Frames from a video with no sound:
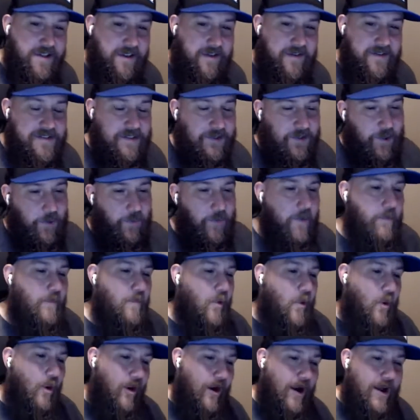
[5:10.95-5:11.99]
a little bit
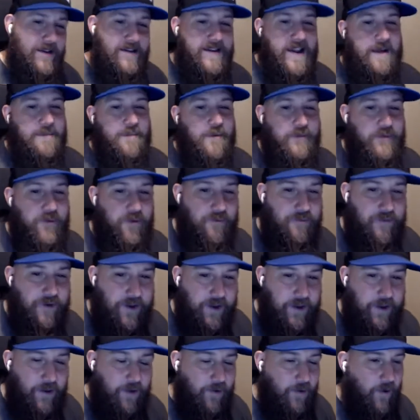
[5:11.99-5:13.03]
more on top of your
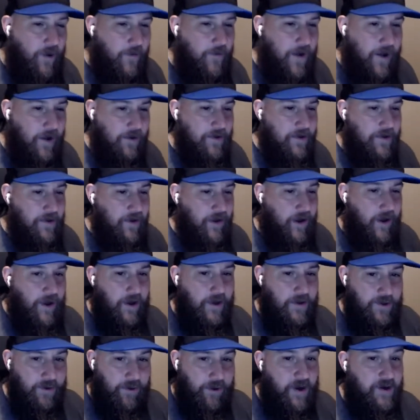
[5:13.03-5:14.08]
video about
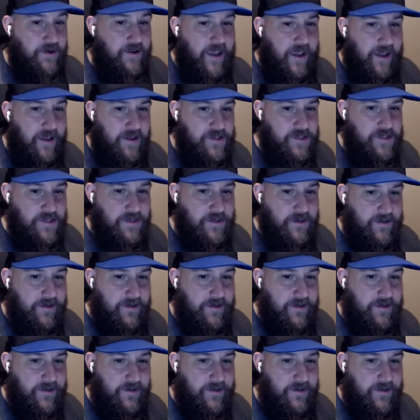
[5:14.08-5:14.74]
your UNCAGE.